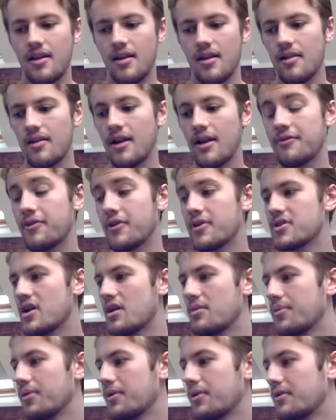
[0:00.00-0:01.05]
like, for
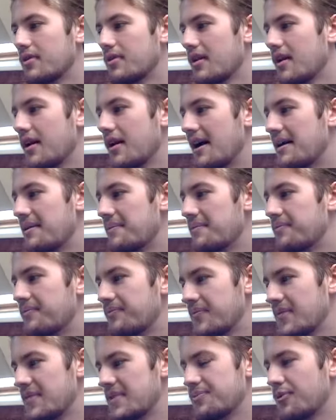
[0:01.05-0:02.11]
example,
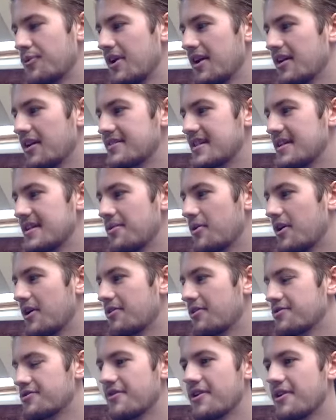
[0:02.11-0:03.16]
this is probably going to seem quite
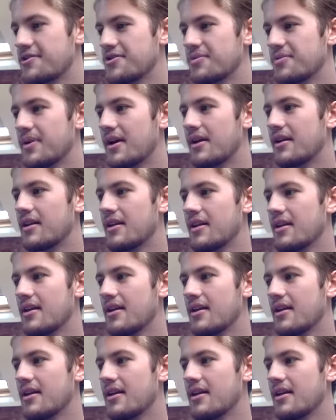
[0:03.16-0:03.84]
controversial, but